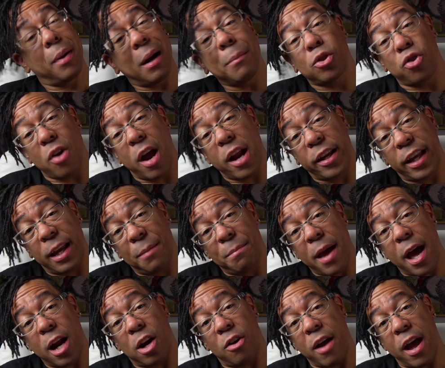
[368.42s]
I'm trying to get
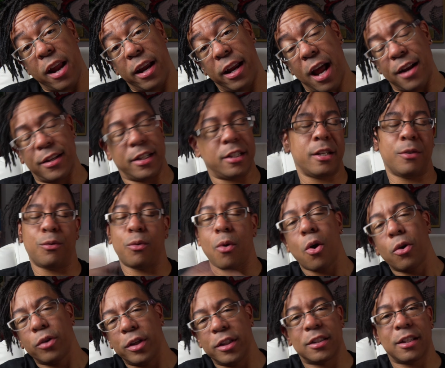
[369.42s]
better at it. I just
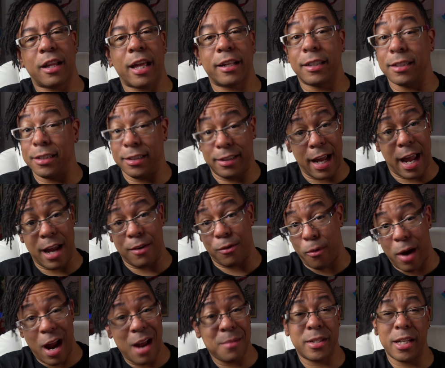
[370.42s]
enrolled into like this Dave
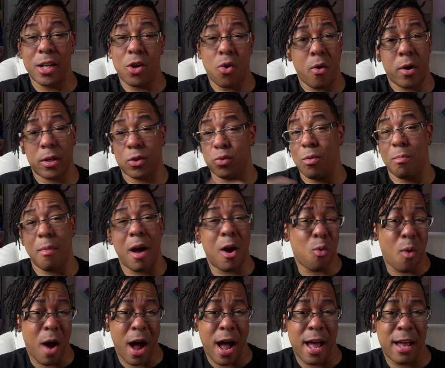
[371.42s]
Ramsey course with my
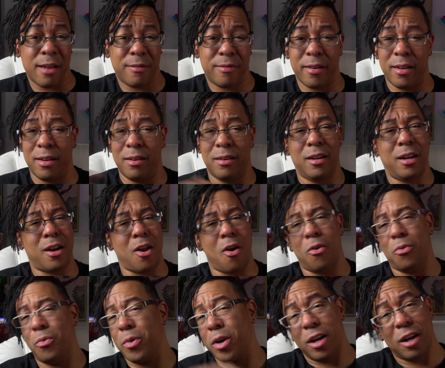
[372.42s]
wife, and you
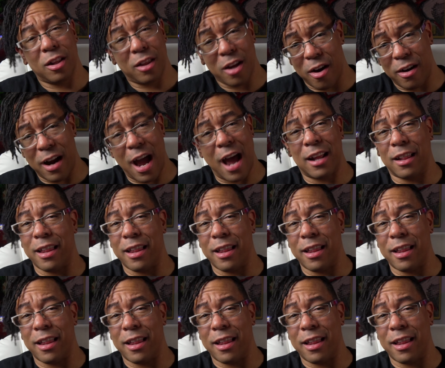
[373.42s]
know, we're gonna learn how to